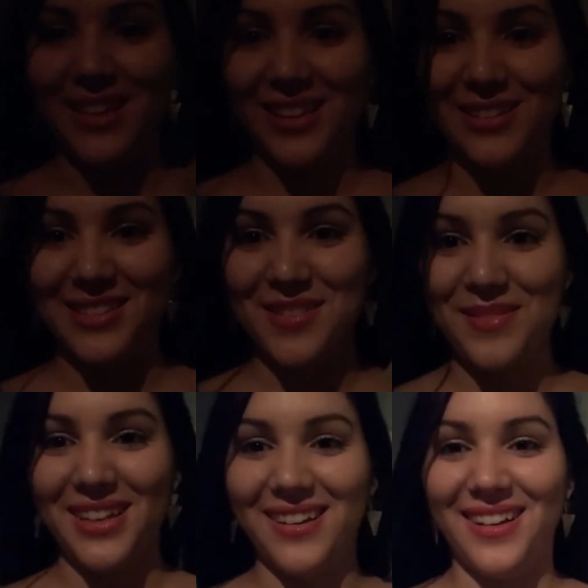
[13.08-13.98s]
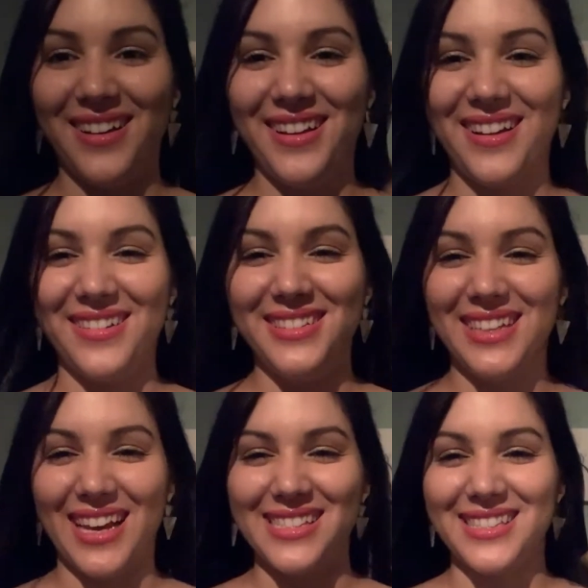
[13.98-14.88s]
Can you see me? Oh,
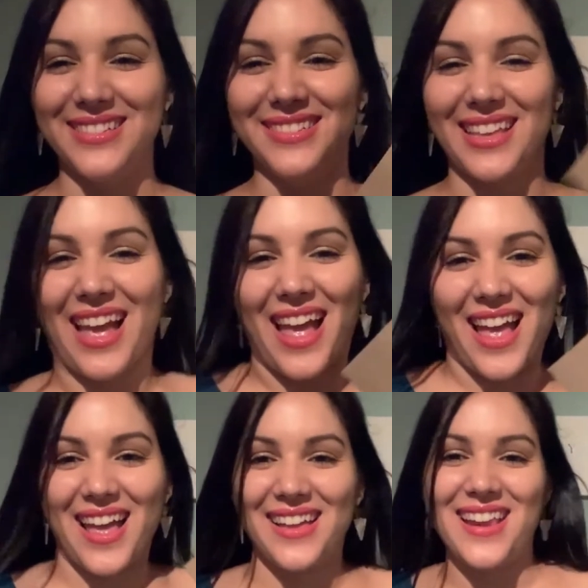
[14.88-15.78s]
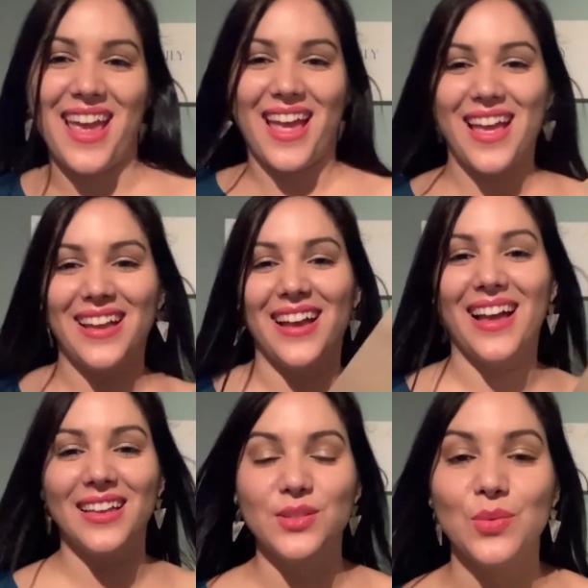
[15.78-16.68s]
yes, you can. Hey,
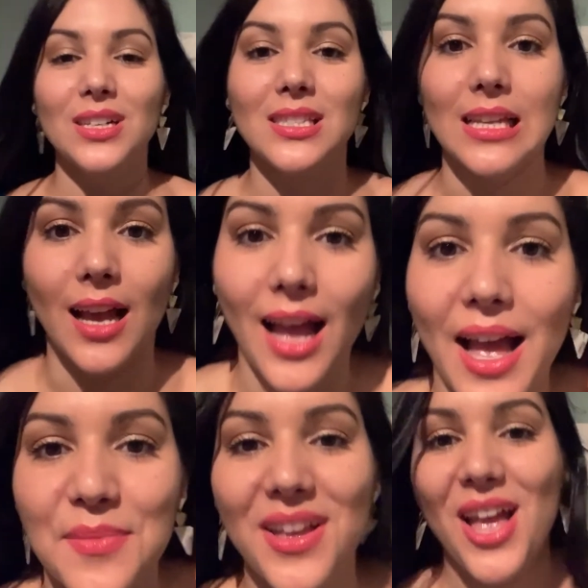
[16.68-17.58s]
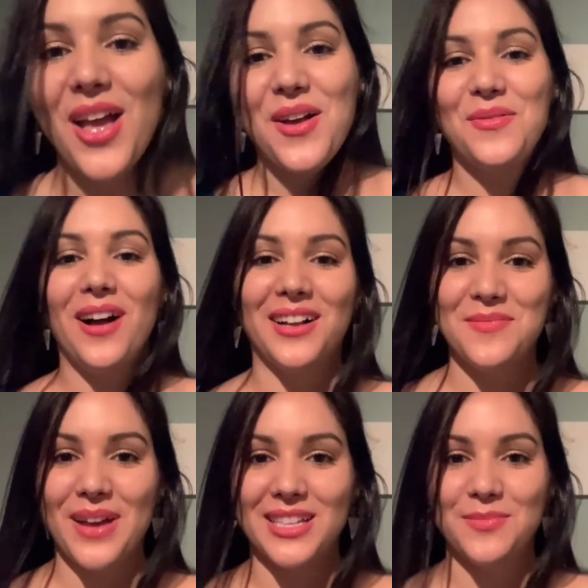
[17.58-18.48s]
guys, what's up?
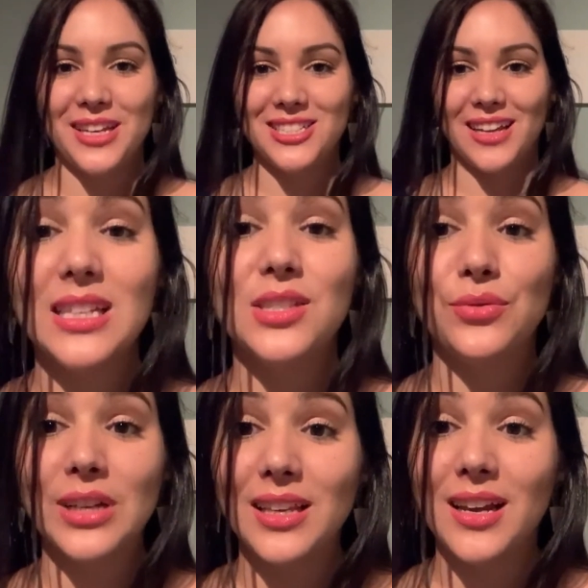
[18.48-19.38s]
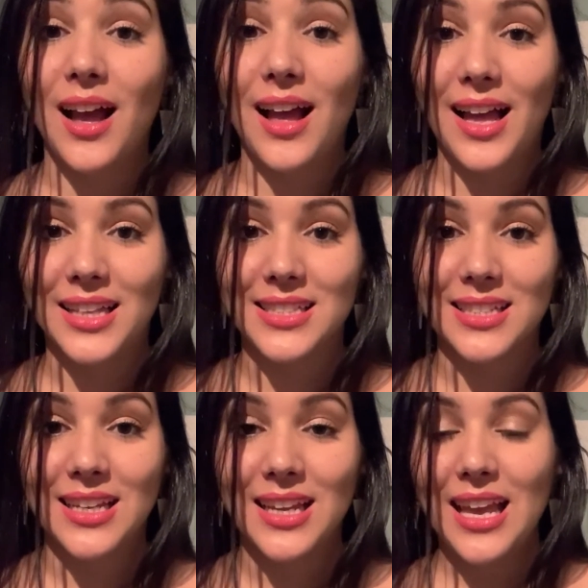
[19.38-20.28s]
Welcome back to my channel. It's really hot.
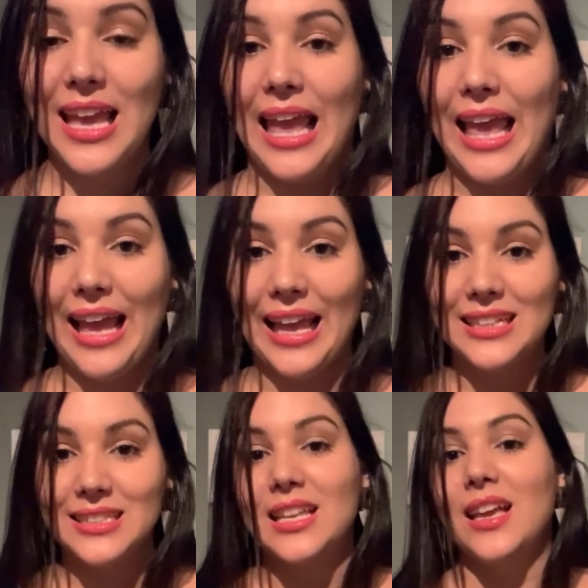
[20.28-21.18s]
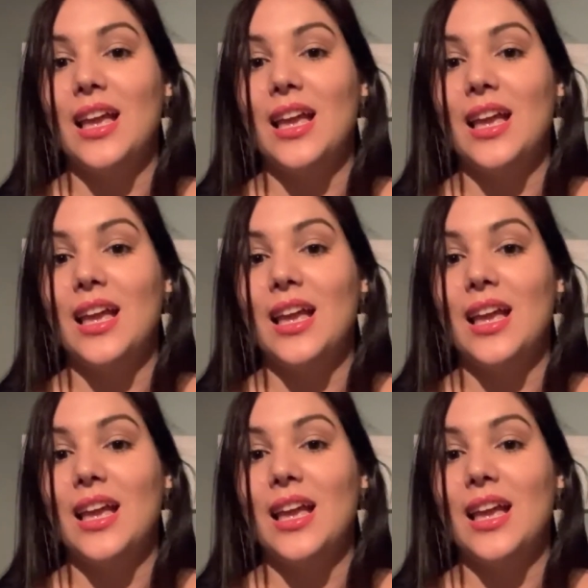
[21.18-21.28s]
And